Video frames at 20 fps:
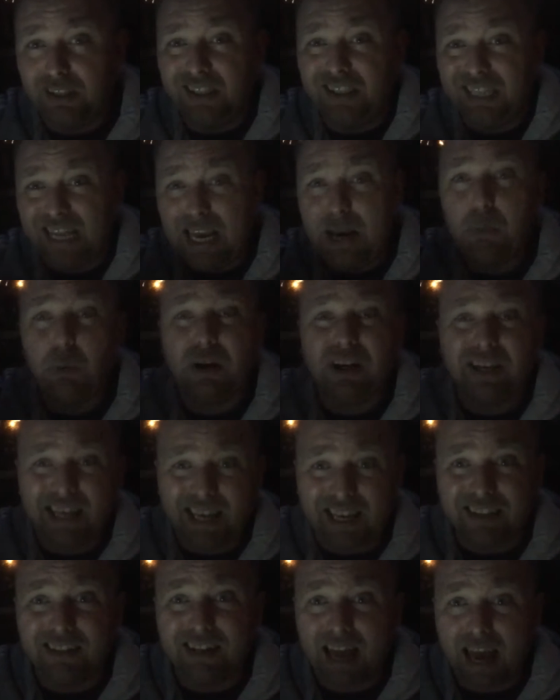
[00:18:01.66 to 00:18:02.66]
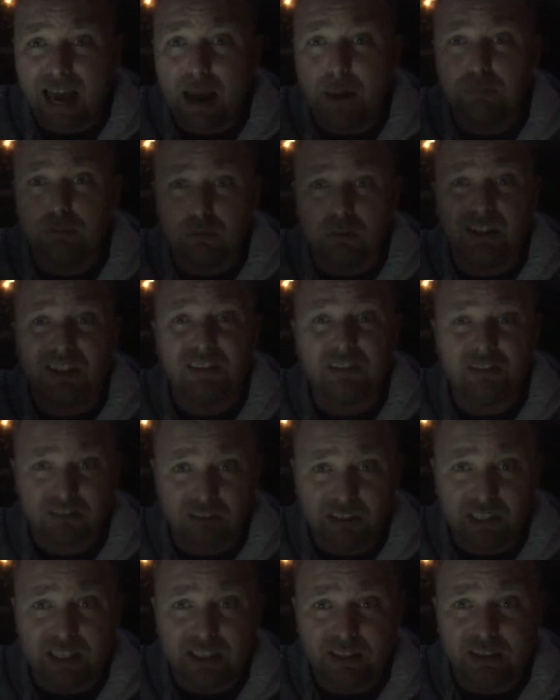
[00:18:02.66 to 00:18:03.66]
they were getting absolutely
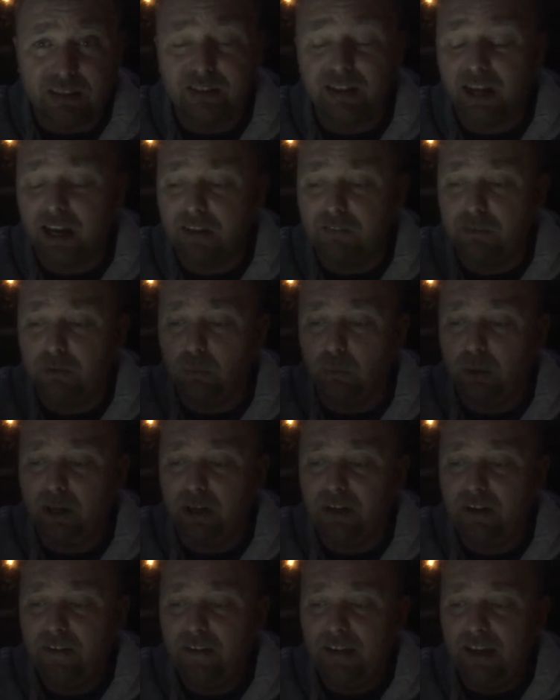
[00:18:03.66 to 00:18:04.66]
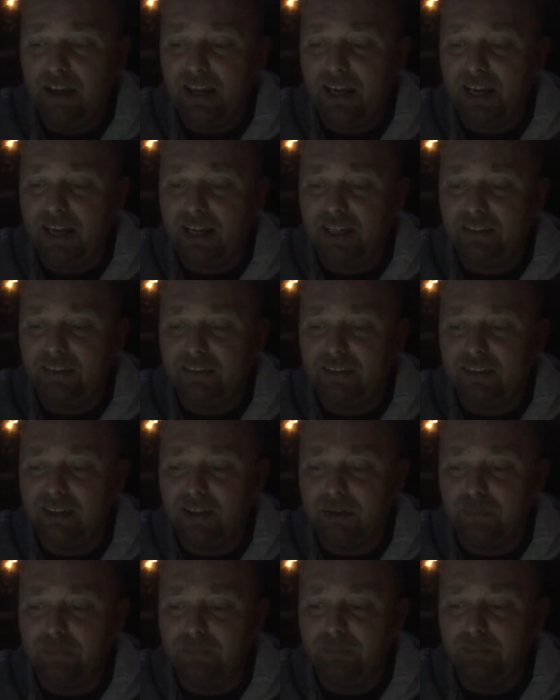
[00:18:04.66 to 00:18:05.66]
slated everywhere. And,
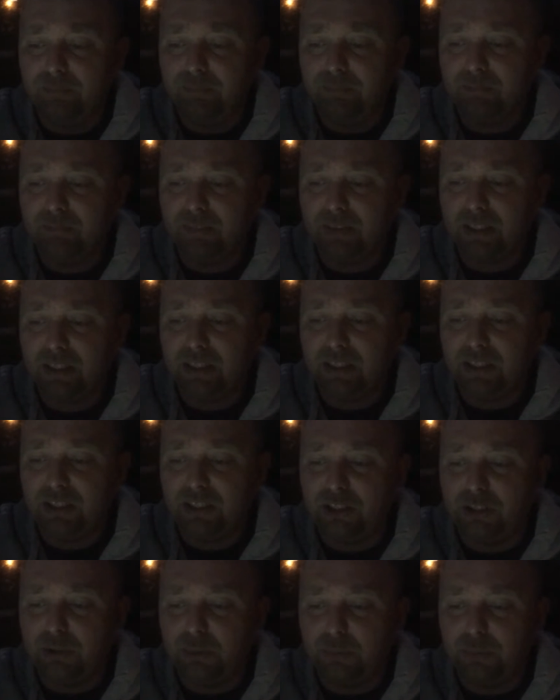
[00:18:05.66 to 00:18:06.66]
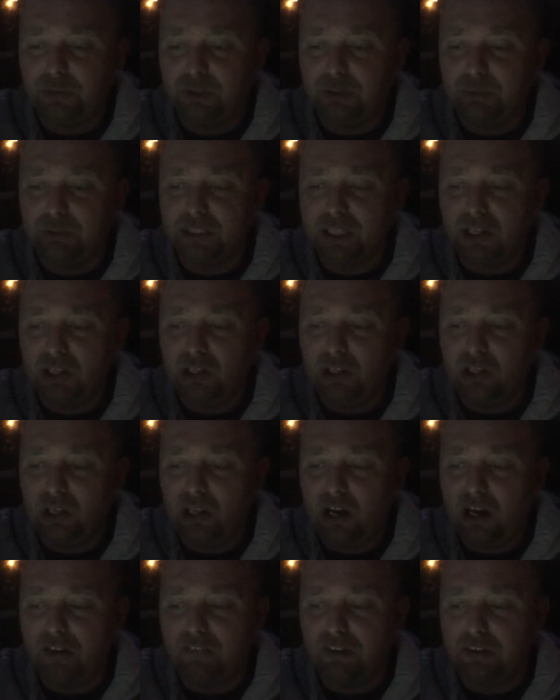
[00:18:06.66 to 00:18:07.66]
there was a
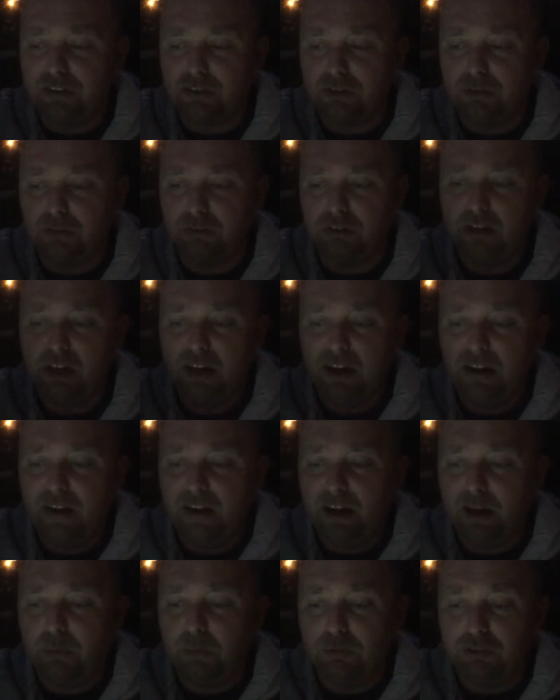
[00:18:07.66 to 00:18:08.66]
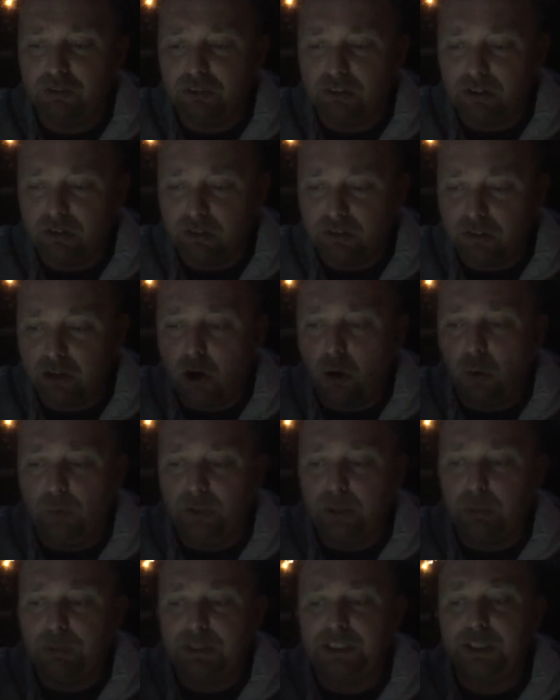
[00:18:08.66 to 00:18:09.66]
lot of issues. It was not
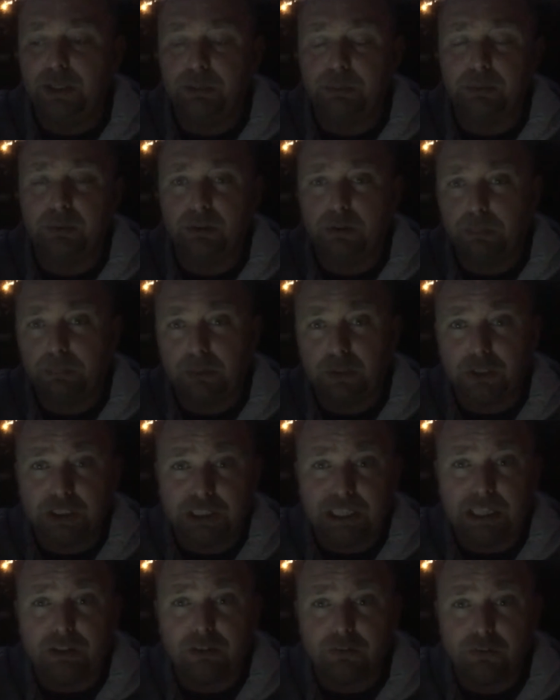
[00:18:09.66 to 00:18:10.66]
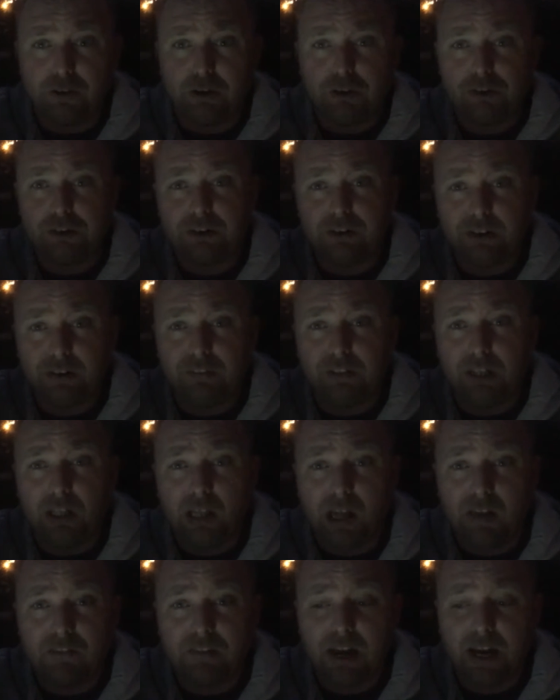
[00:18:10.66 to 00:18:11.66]
only was the Prestige version of the
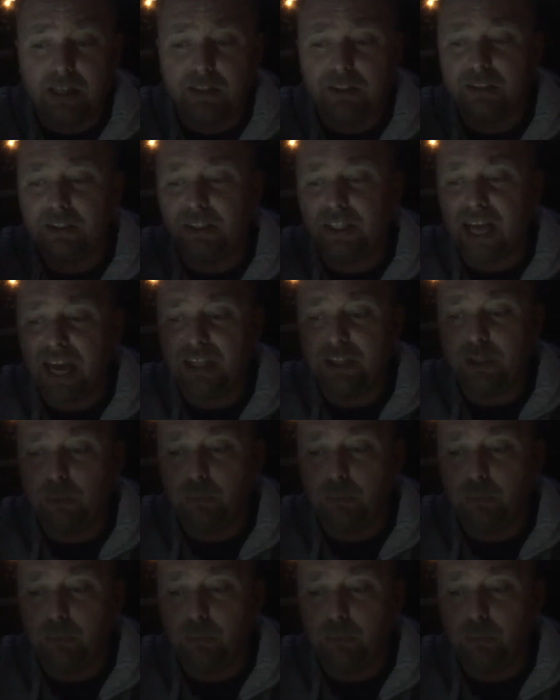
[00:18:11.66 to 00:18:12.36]
Leviathan and